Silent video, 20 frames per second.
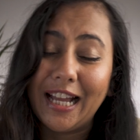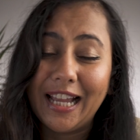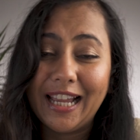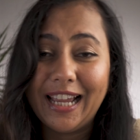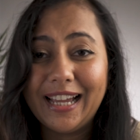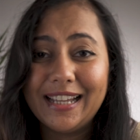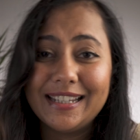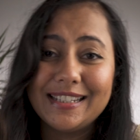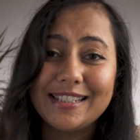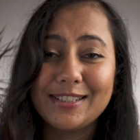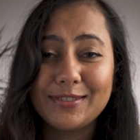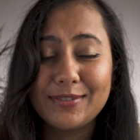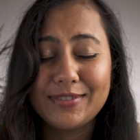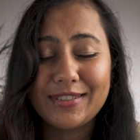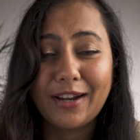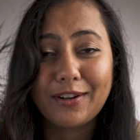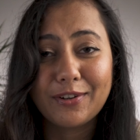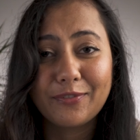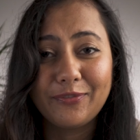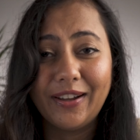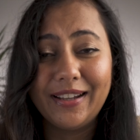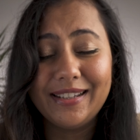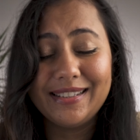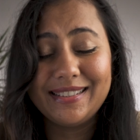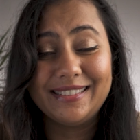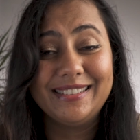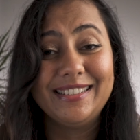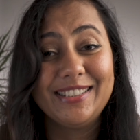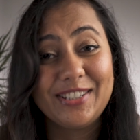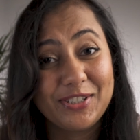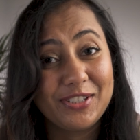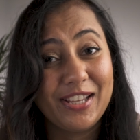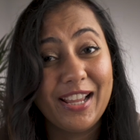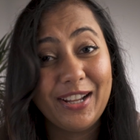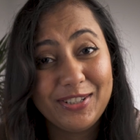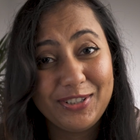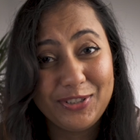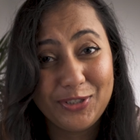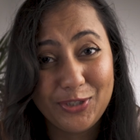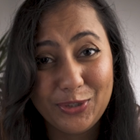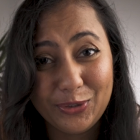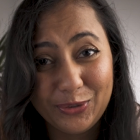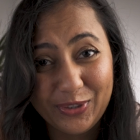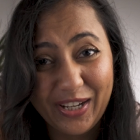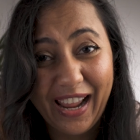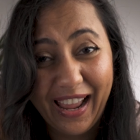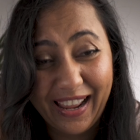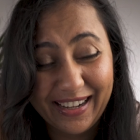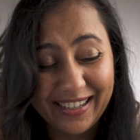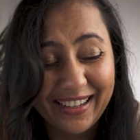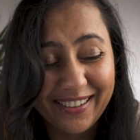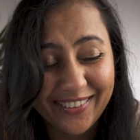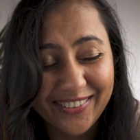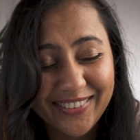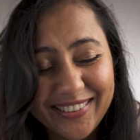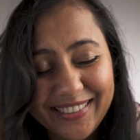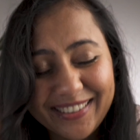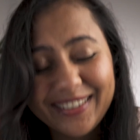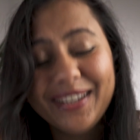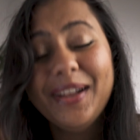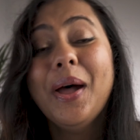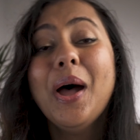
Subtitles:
I had to sacrifice and just shoot handheld.